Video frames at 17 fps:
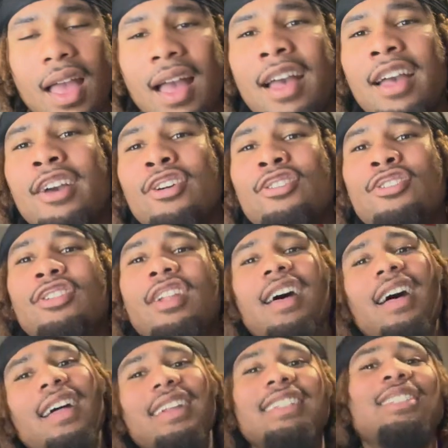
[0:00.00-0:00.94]
I ain't gonna
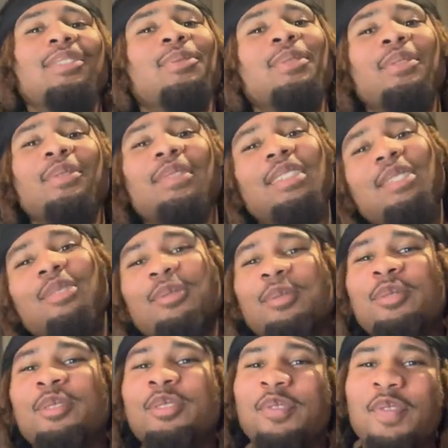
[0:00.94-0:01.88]
lie, this one, this
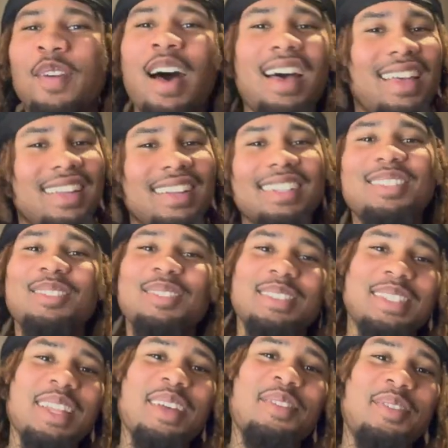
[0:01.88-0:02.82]
one was fire. This was
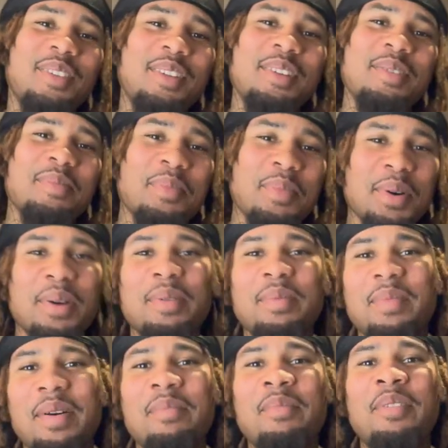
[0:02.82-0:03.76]
definitely a bump.
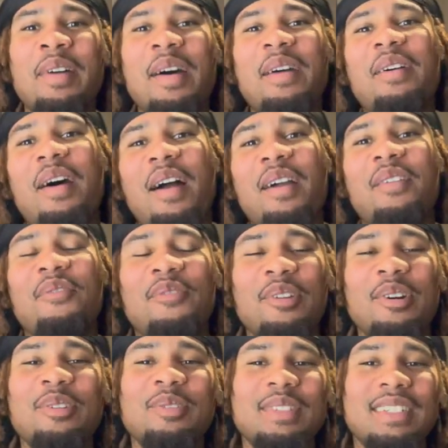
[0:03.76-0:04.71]
I'm, a, I, I can
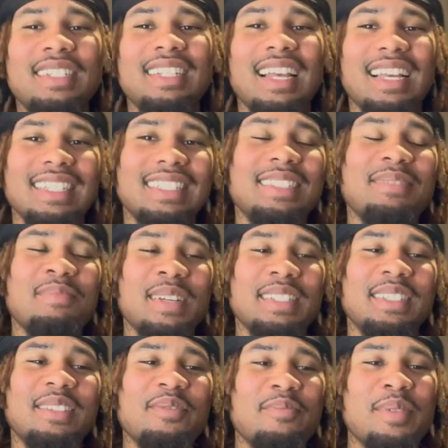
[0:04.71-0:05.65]
fuck with this. I can see
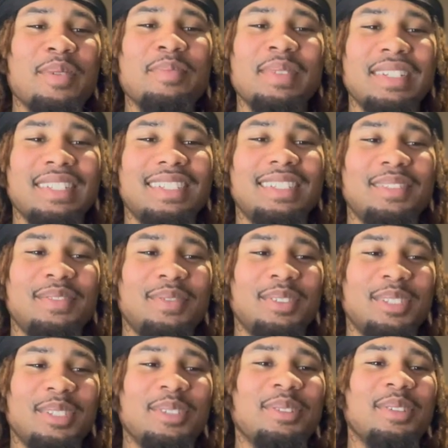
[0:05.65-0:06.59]
myself bumping this shit for
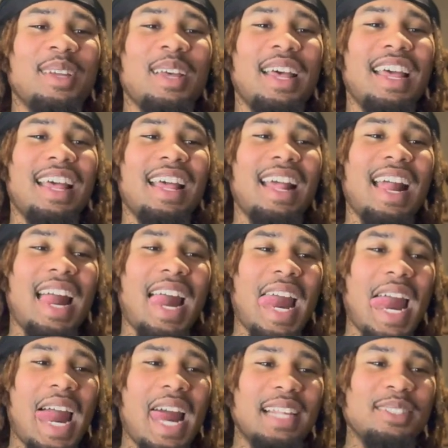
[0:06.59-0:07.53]
sure.
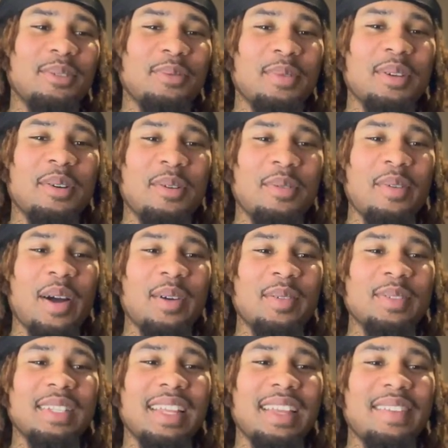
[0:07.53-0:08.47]
And so we gonna rock
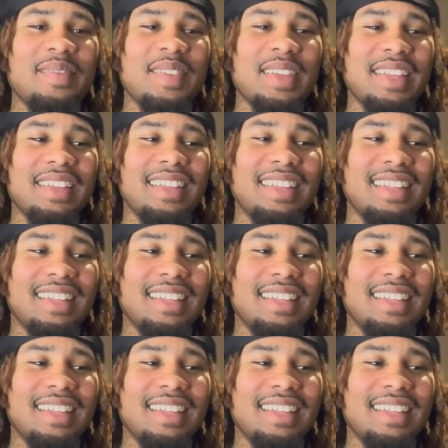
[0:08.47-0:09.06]
with that, man.